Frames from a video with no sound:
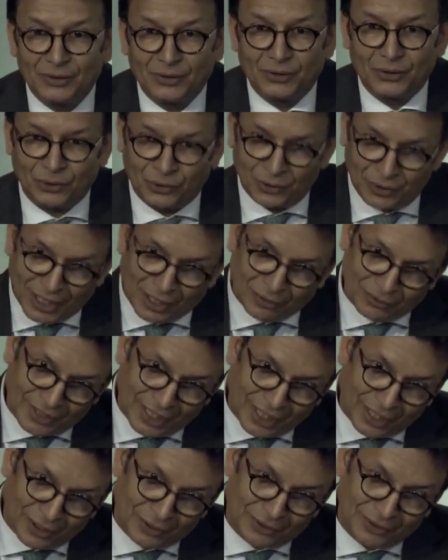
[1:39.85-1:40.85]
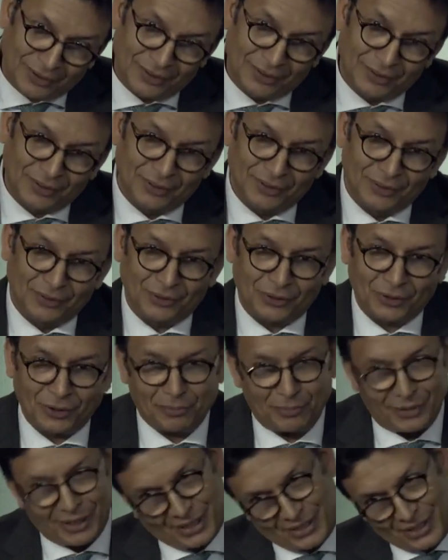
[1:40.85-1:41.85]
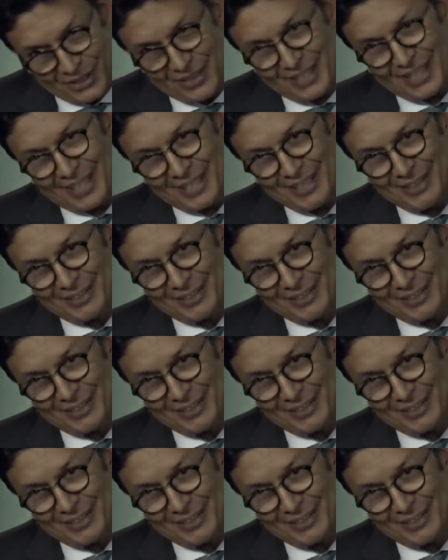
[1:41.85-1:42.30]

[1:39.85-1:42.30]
to the Brexit day.